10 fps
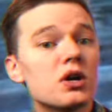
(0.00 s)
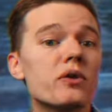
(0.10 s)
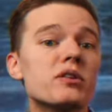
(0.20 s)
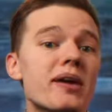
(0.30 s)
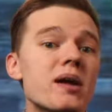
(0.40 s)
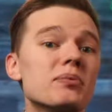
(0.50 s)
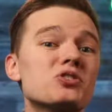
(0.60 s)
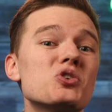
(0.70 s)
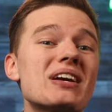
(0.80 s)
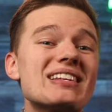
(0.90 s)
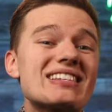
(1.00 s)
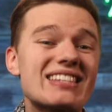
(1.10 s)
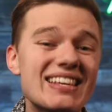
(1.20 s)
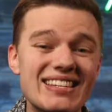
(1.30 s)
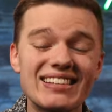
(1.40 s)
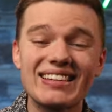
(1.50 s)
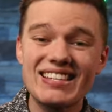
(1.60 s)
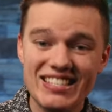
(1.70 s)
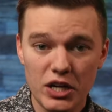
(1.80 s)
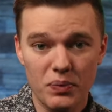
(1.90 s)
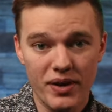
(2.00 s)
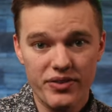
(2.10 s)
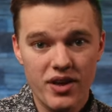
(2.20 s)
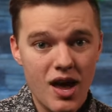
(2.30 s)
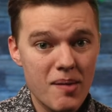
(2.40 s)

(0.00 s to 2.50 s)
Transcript: going to be able to consistently stick with.